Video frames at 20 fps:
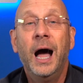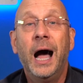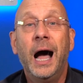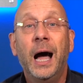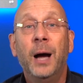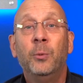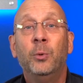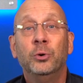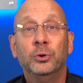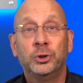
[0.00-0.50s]

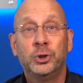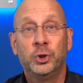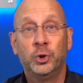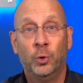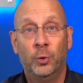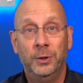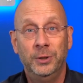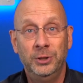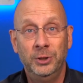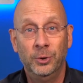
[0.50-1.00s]
I will
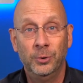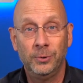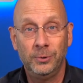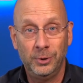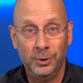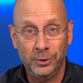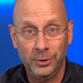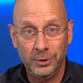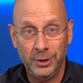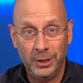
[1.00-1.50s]
shorten your
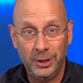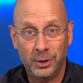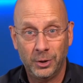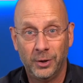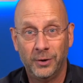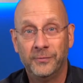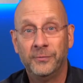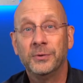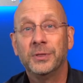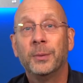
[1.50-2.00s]
learning
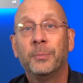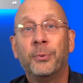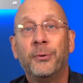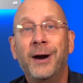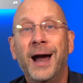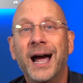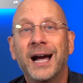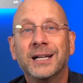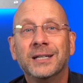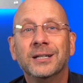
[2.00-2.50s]
curve with a
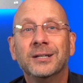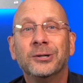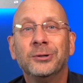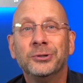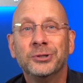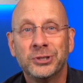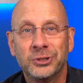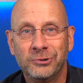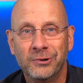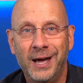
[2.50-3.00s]

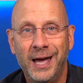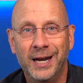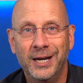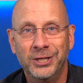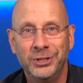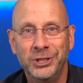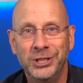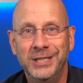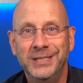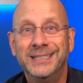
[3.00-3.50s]
practical
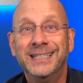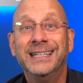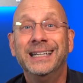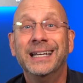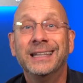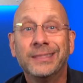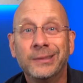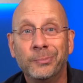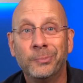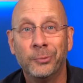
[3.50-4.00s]
strategy to
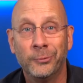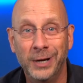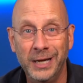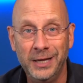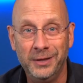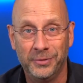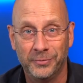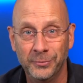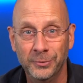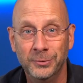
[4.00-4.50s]
get the
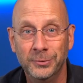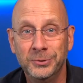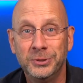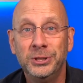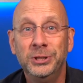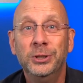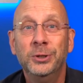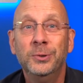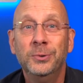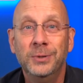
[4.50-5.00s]
breakthroughs
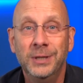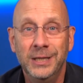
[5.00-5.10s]
you